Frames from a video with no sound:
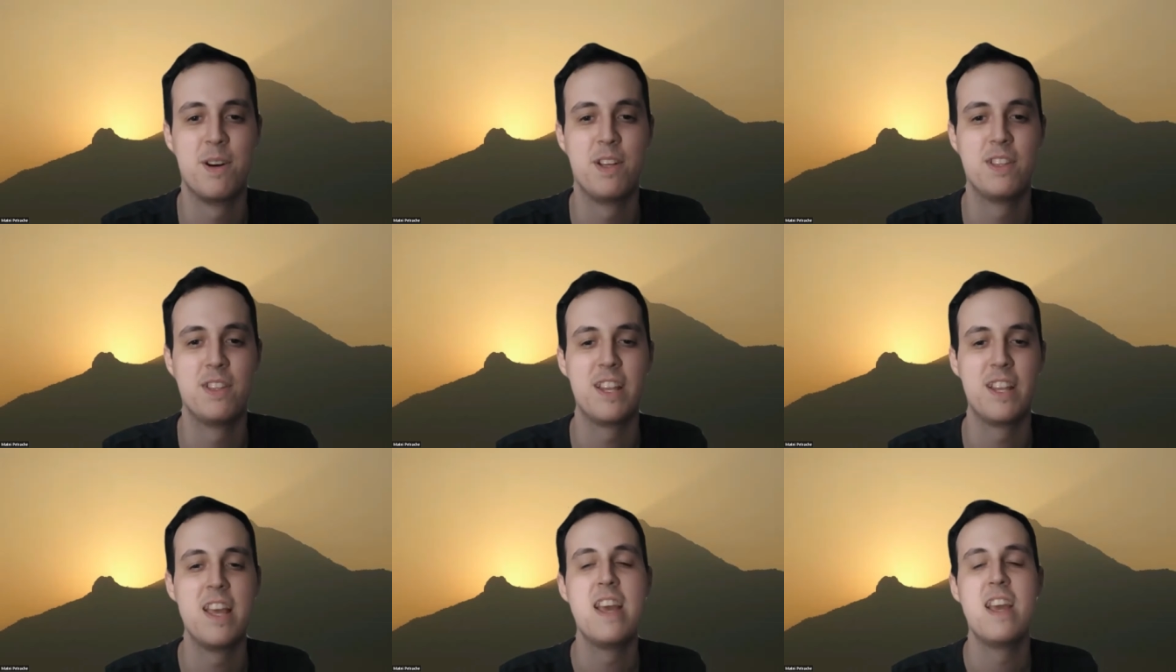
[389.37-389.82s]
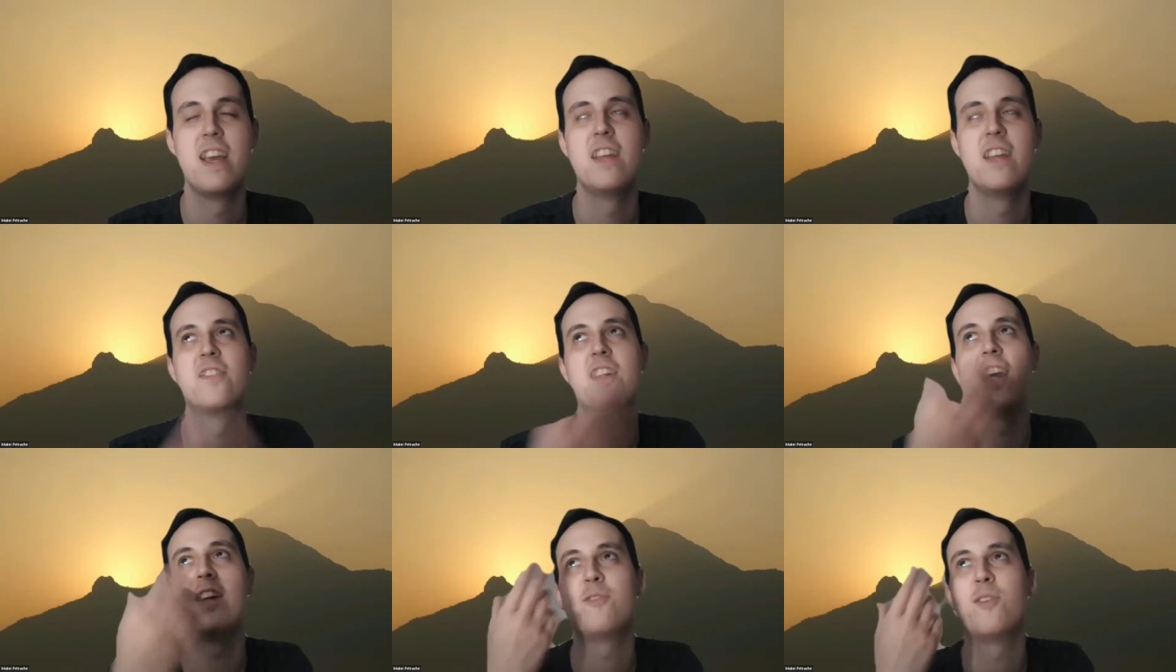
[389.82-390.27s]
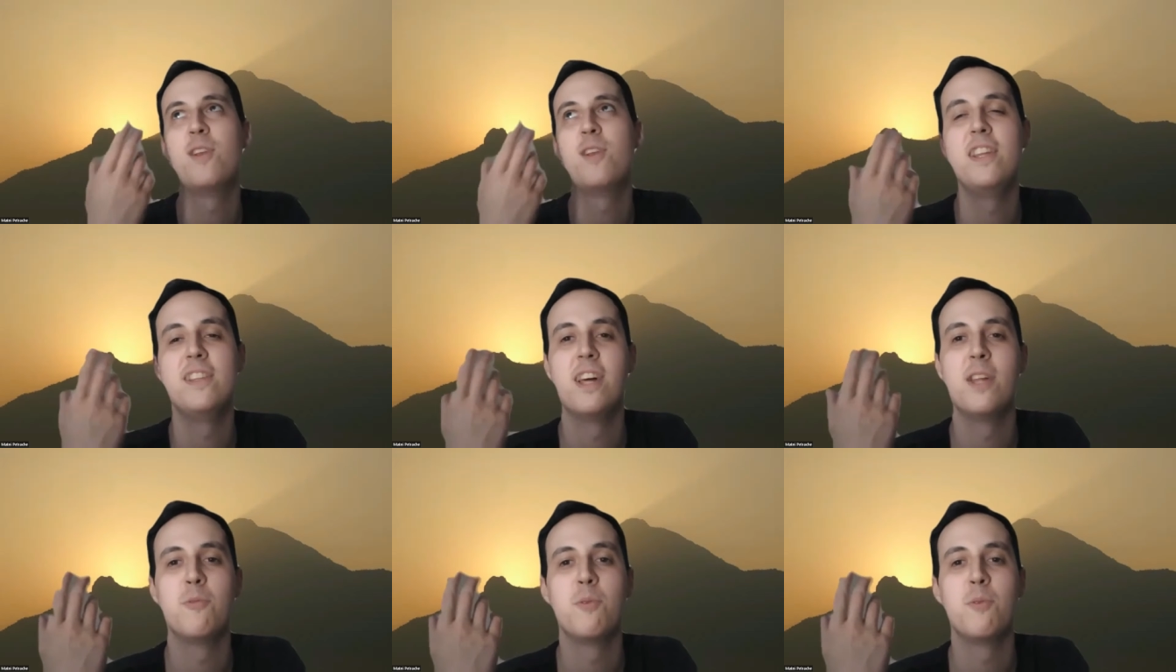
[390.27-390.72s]
But it's not
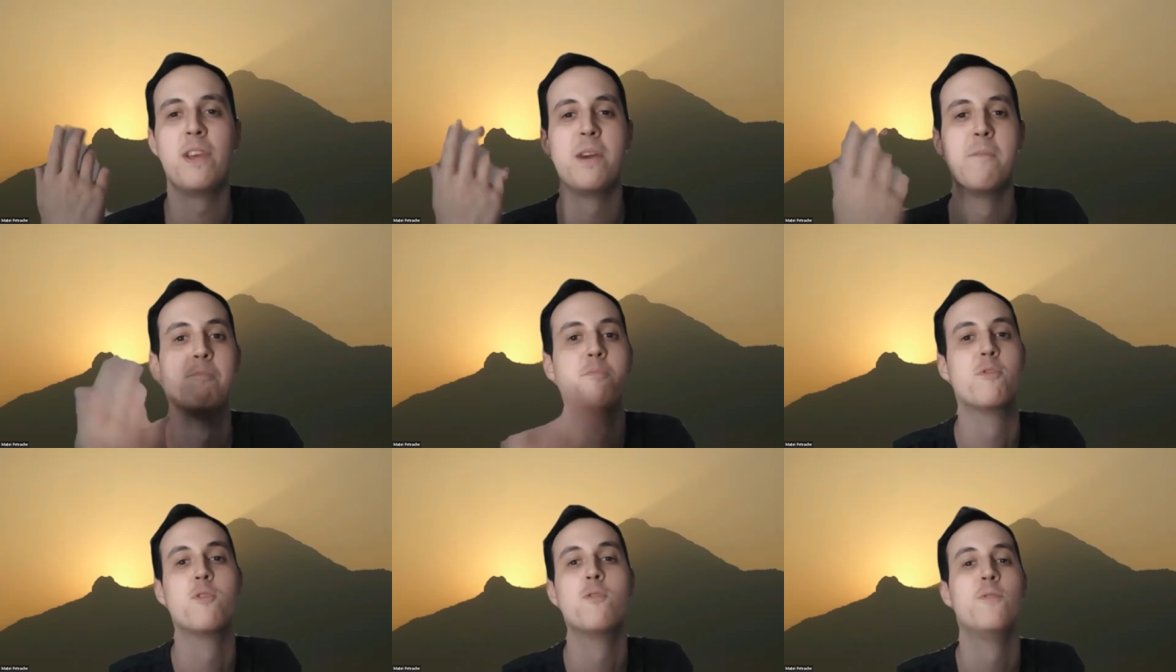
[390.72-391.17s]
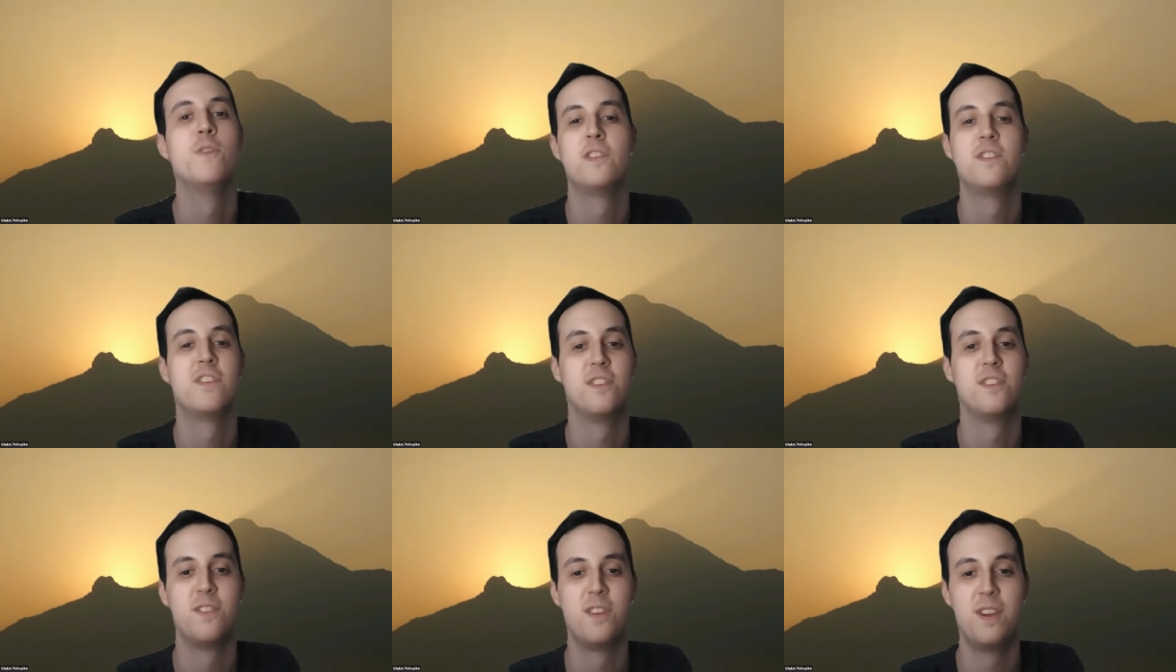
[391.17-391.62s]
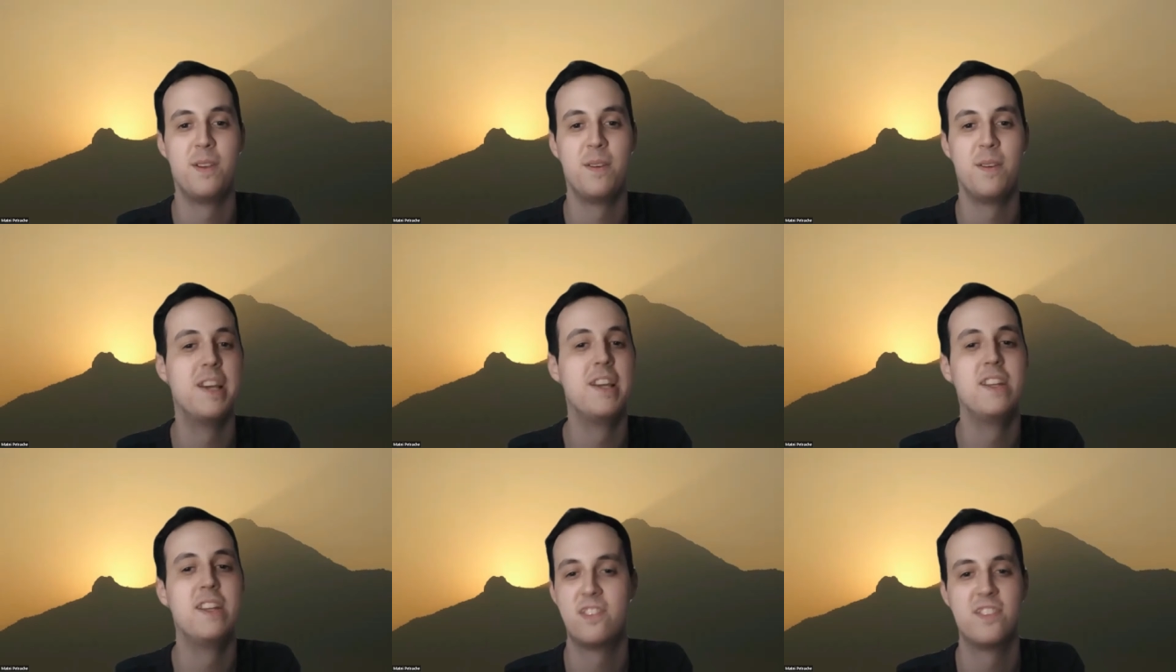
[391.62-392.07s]
really that we can prove it's a
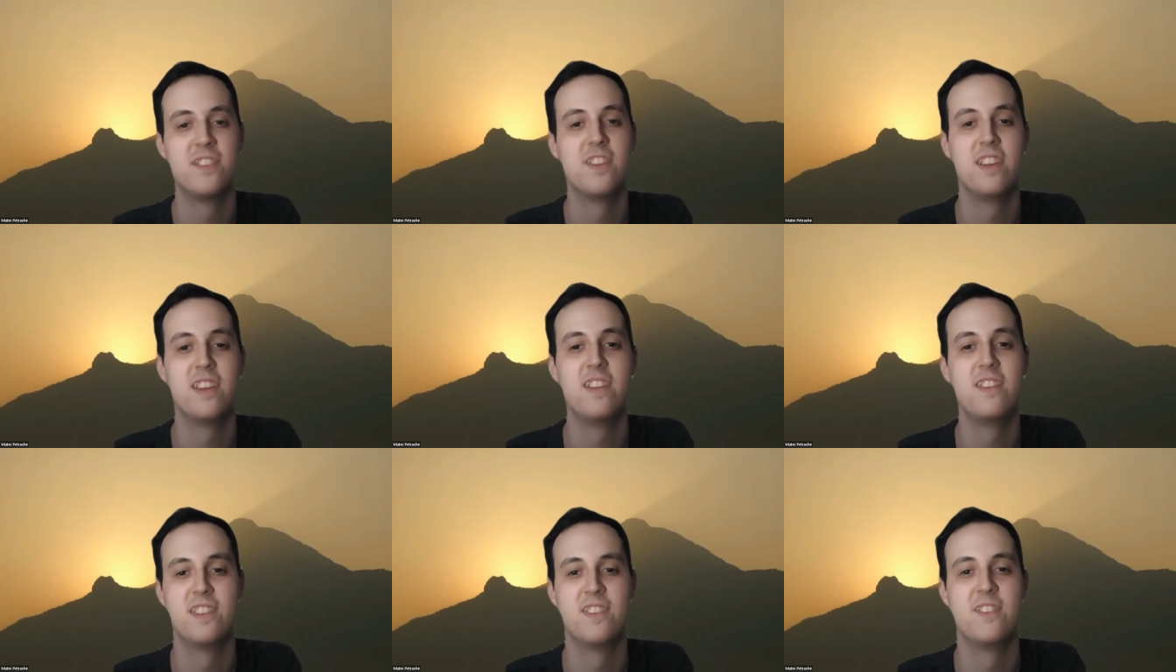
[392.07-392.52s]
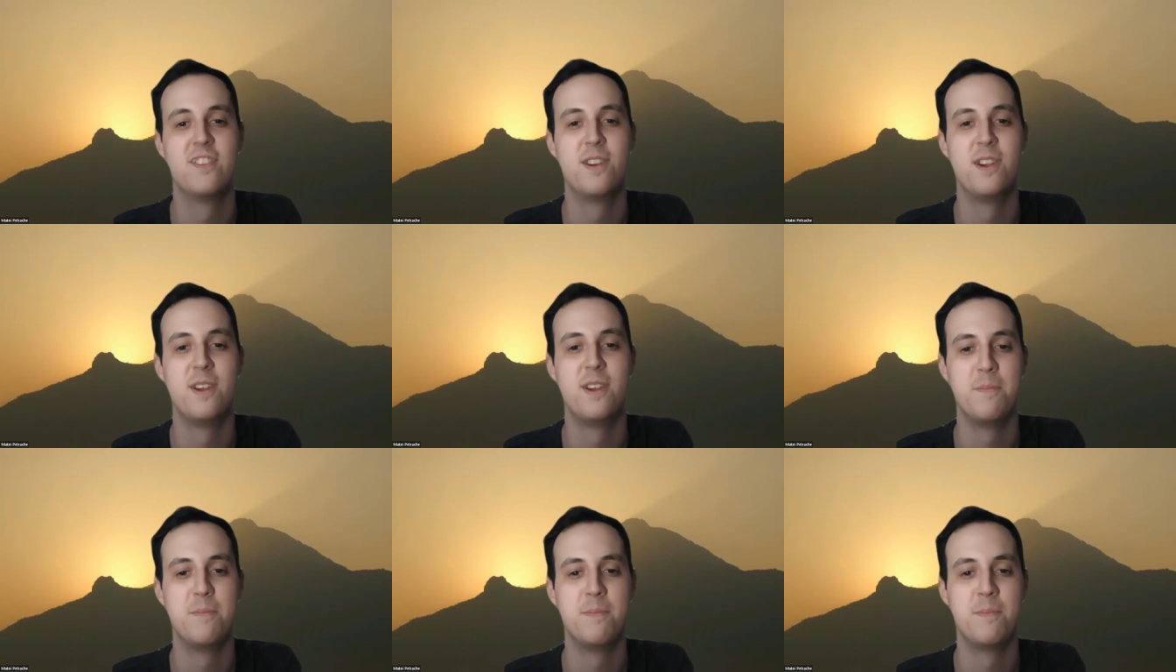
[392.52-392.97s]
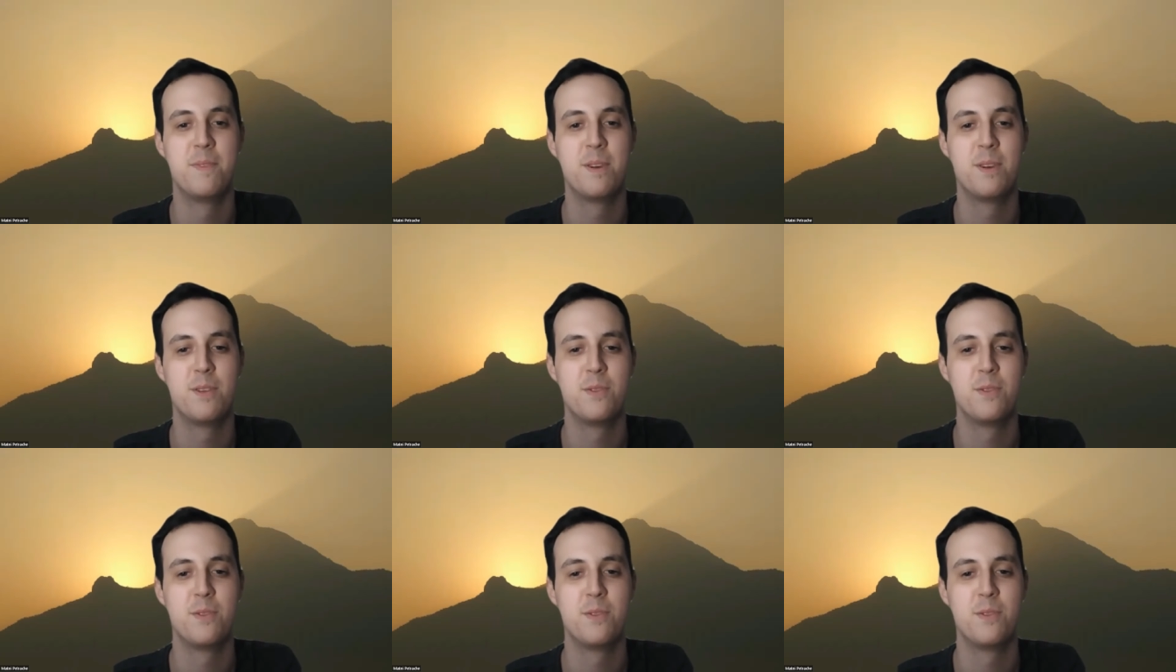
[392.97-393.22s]
dream. It's a dream.